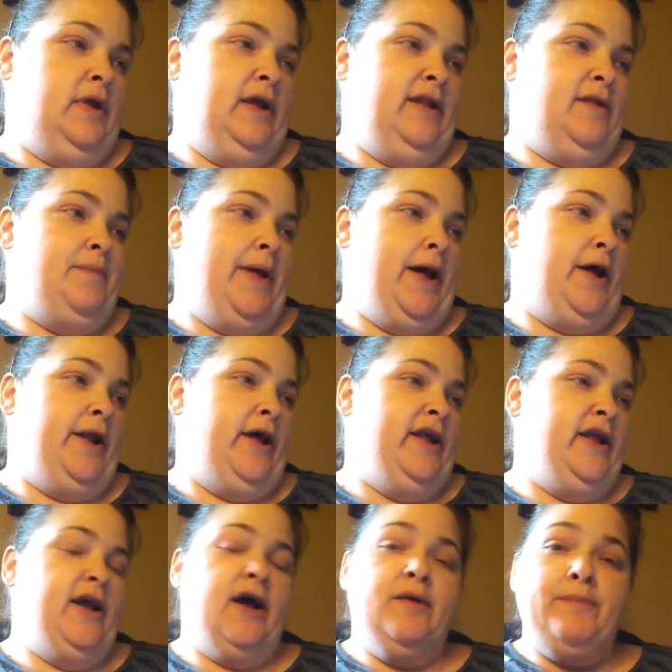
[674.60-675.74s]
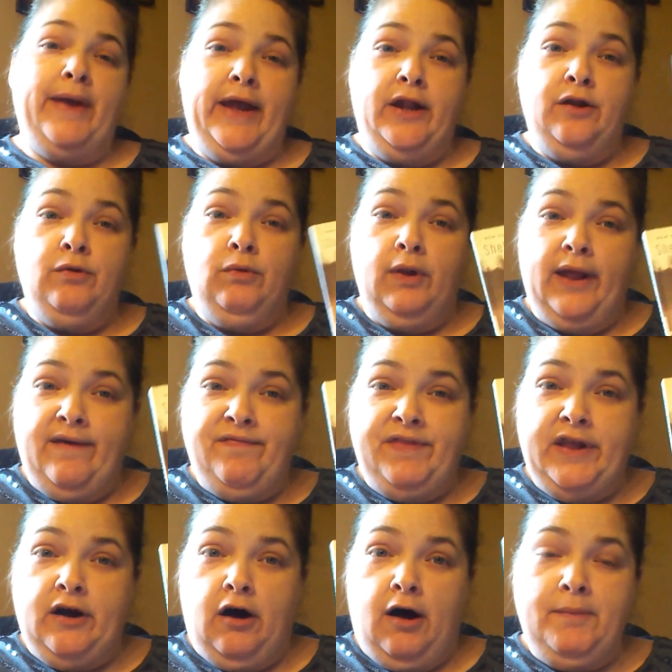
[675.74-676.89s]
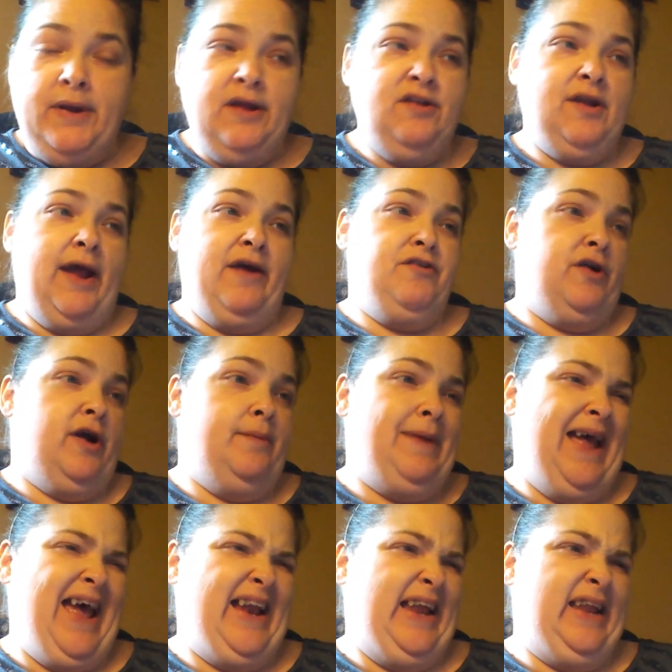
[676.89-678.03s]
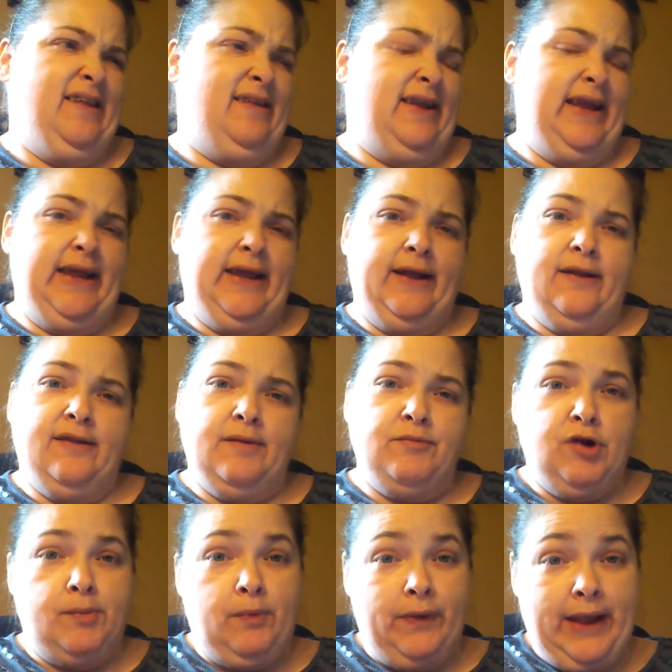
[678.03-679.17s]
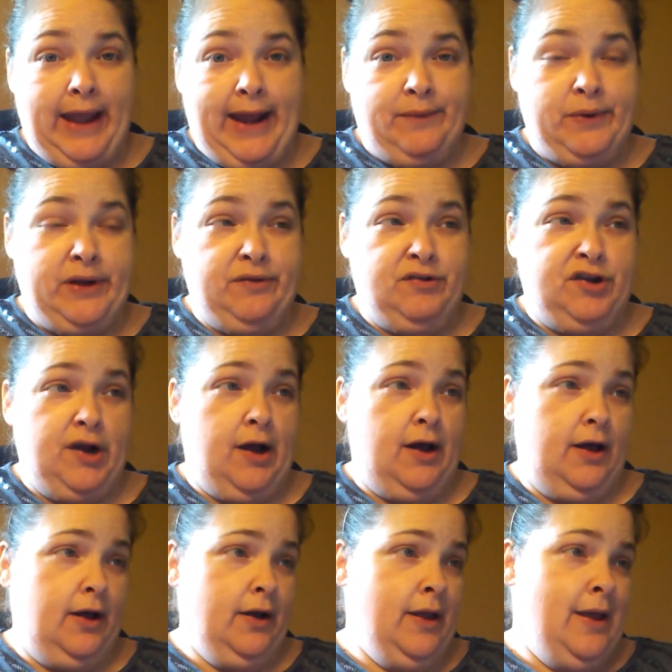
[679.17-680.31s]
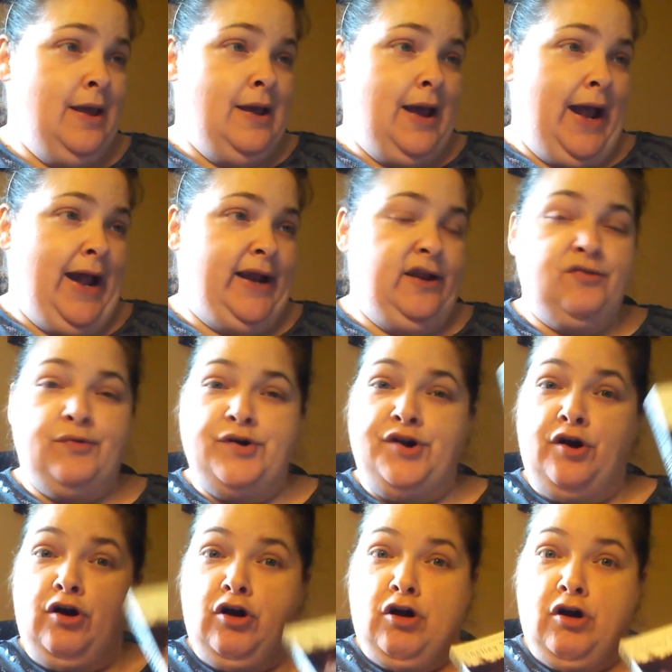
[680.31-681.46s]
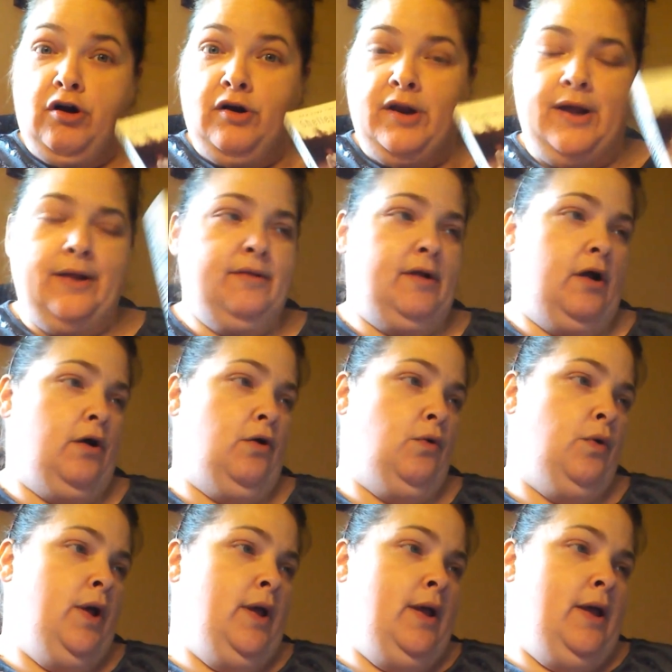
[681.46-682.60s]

it's about a young man who left the Amish after a bad incident, some trouble he had when he was young, and he's returned. So